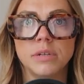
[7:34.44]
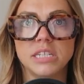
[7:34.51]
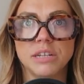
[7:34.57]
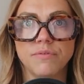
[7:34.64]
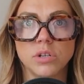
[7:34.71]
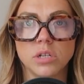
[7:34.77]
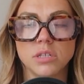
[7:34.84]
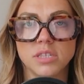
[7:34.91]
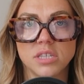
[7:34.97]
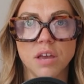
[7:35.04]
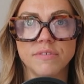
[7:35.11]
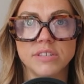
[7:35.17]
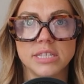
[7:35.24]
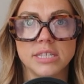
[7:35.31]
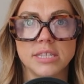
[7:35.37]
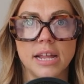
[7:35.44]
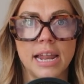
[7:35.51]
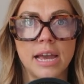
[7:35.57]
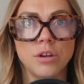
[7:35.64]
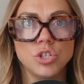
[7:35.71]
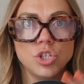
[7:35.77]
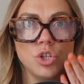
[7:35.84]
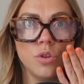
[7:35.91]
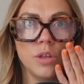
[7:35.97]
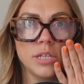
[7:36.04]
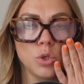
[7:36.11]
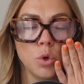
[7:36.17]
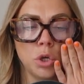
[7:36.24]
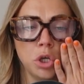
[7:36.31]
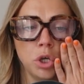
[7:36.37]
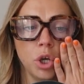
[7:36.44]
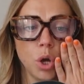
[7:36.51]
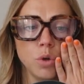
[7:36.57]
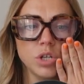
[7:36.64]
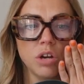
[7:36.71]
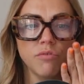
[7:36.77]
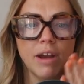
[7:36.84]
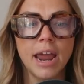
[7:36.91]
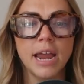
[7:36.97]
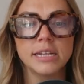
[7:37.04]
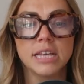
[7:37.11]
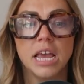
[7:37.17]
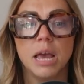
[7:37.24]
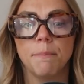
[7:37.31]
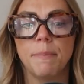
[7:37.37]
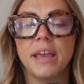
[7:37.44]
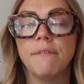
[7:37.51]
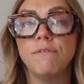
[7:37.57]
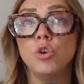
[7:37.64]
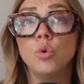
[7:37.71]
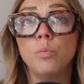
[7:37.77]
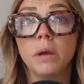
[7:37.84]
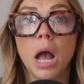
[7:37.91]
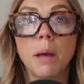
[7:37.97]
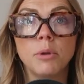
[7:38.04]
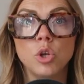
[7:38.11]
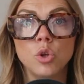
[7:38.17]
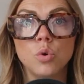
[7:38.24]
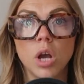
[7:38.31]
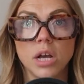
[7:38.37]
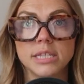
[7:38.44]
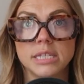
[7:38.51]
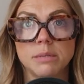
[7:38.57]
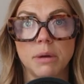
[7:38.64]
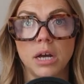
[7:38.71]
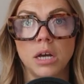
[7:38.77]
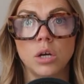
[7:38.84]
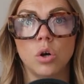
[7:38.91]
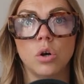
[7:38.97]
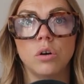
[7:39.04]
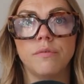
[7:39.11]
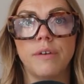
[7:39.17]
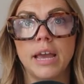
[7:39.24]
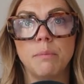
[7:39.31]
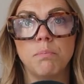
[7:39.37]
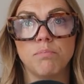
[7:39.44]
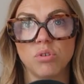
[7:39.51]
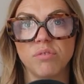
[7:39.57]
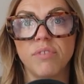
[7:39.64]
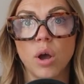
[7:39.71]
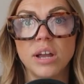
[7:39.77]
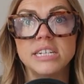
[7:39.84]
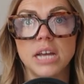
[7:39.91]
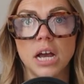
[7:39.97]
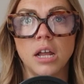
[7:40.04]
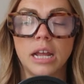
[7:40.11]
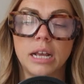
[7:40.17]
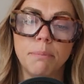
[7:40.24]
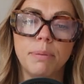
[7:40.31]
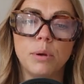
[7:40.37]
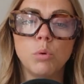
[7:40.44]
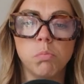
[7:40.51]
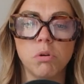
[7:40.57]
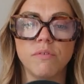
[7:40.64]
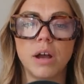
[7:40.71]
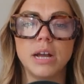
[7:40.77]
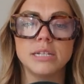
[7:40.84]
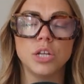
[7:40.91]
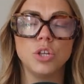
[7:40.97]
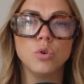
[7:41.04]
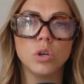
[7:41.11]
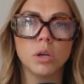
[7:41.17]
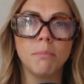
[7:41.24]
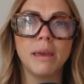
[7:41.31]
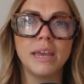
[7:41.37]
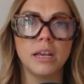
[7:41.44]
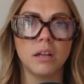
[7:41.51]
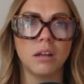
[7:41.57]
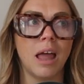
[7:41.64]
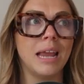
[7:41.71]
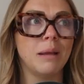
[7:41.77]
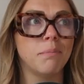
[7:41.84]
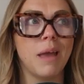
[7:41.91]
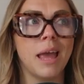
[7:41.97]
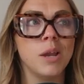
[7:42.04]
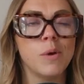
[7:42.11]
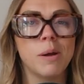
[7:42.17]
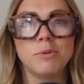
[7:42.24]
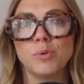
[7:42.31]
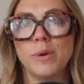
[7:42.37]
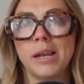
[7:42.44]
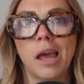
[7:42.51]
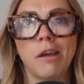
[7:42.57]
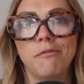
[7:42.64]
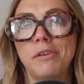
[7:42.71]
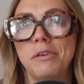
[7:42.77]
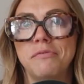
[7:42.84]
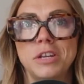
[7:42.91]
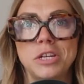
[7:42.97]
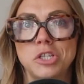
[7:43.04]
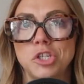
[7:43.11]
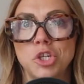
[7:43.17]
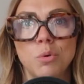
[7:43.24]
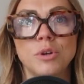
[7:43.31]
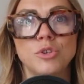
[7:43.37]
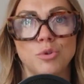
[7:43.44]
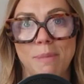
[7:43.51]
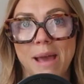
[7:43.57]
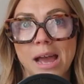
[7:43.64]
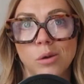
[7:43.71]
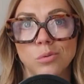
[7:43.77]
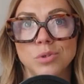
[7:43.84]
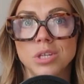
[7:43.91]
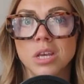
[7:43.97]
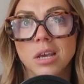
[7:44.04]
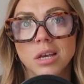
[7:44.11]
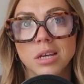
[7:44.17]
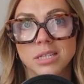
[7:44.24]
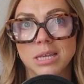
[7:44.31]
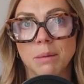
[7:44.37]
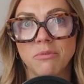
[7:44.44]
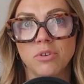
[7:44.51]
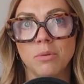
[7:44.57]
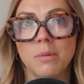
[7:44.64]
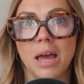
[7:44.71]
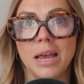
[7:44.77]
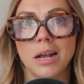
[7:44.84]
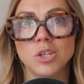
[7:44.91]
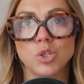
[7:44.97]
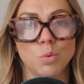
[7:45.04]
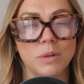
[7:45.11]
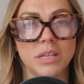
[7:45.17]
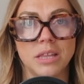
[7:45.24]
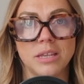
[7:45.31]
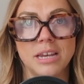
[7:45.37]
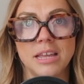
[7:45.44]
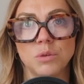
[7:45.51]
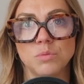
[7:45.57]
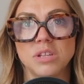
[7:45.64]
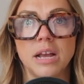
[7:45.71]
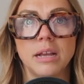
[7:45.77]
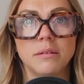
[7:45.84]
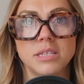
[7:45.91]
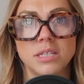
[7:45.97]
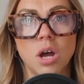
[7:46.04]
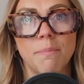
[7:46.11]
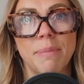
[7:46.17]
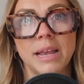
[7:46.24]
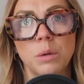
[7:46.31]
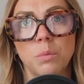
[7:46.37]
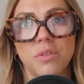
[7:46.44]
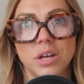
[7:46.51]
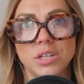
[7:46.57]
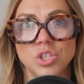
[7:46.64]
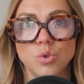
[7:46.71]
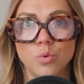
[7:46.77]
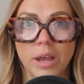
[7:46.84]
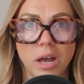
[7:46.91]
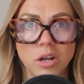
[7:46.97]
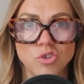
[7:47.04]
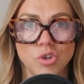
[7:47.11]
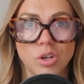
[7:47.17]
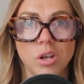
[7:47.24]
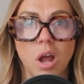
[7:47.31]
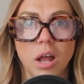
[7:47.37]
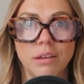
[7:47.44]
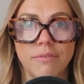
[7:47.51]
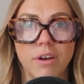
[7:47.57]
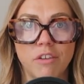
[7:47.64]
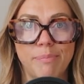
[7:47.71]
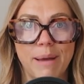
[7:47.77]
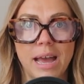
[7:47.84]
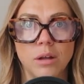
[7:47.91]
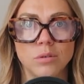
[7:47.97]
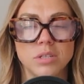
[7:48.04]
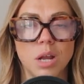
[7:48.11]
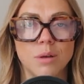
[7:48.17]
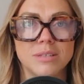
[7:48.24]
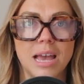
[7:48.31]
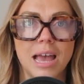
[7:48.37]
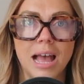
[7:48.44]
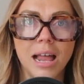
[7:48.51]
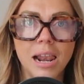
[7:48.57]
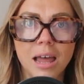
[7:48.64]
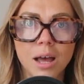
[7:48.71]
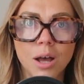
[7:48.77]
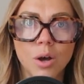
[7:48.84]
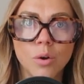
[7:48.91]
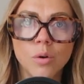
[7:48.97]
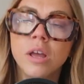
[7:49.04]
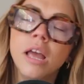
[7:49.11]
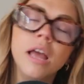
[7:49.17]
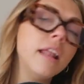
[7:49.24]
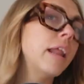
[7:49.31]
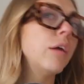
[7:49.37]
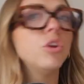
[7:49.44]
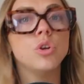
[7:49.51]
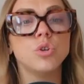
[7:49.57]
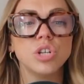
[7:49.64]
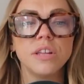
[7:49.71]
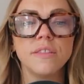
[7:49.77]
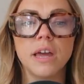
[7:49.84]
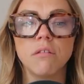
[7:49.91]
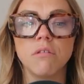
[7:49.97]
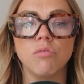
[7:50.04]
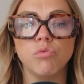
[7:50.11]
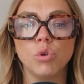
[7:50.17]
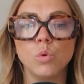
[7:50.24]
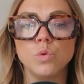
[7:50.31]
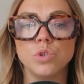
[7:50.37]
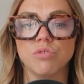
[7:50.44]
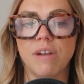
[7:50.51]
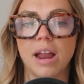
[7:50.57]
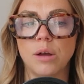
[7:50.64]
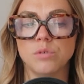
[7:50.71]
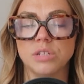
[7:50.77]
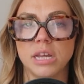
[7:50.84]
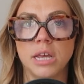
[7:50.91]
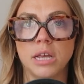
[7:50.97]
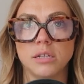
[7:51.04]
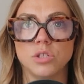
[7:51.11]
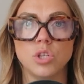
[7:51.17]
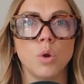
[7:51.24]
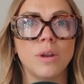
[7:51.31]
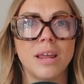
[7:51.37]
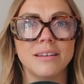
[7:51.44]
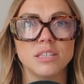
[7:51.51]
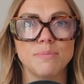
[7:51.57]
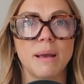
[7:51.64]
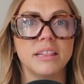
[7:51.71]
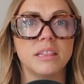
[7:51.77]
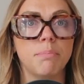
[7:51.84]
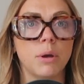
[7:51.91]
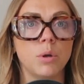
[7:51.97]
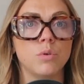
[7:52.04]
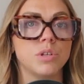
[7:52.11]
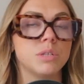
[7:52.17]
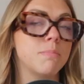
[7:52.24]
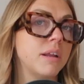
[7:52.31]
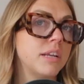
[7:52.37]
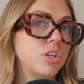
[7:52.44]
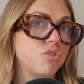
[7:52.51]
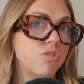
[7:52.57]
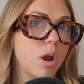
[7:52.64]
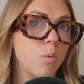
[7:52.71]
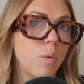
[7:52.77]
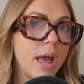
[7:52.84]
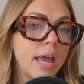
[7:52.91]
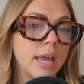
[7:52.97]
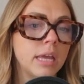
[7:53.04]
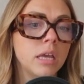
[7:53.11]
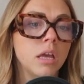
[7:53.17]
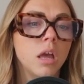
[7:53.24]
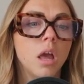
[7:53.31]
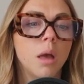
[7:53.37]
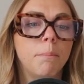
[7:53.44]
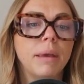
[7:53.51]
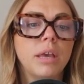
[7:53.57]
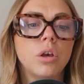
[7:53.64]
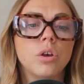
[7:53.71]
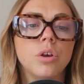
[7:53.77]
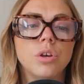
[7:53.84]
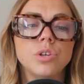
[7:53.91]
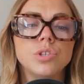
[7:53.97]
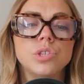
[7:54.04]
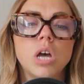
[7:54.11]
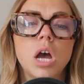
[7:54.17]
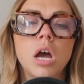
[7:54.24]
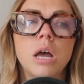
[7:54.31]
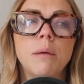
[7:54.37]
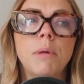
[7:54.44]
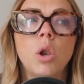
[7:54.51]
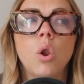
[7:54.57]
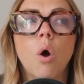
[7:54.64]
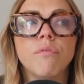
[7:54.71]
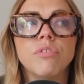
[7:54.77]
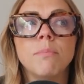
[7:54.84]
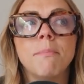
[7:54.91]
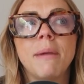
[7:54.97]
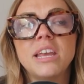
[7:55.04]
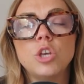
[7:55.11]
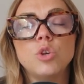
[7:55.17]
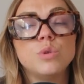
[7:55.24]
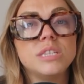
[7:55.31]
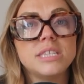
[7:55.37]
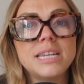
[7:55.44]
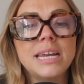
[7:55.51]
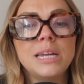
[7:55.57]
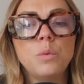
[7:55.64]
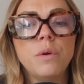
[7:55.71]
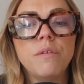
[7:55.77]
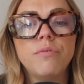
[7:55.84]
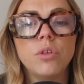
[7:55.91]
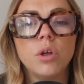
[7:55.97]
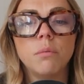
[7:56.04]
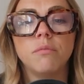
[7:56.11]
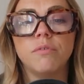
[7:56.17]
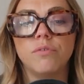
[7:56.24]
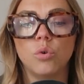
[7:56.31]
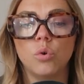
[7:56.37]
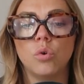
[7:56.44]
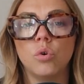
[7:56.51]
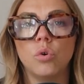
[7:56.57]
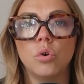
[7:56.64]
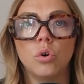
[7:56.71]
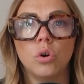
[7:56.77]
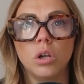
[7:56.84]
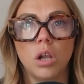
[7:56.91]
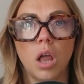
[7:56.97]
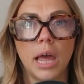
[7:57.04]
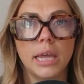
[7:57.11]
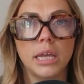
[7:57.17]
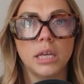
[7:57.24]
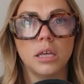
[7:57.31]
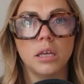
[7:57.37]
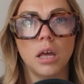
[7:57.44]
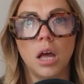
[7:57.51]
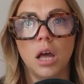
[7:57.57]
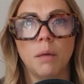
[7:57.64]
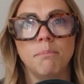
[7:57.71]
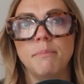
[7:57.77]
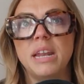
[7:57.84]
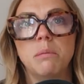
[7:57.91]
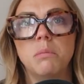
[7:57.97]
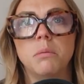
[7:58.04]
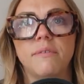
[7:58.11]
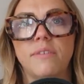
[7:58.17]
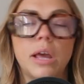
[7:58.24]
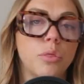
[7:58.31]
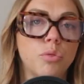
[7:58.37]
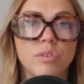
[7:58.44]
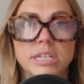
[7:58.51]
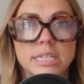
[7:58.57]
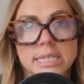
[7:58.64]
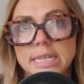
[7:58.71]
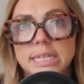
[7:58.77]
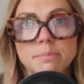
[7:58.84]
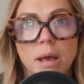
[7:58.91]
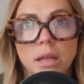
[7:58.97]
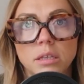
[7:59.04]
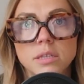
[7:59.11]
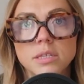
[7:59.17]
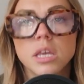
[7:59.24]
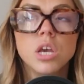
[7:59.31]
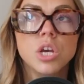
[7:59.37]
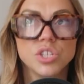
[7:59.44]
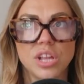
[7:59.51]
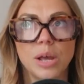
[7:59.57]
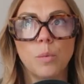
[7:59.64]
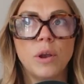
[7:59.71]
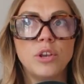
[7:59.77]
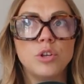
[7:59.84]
different services that allow you to do this, or you can go direct, but if you become a new customer of a provider, like a bill provider, you can make like anywhere between like £50 to £200. Some of them, like I saw one the other day that was like, start banking with us and you'll get £195, and I was like, hello. Now usually there are rules around it. Don't expect the bonus money straight away because a lot of them make you stay with them for like a minimum of like 3 to 6 months. It's like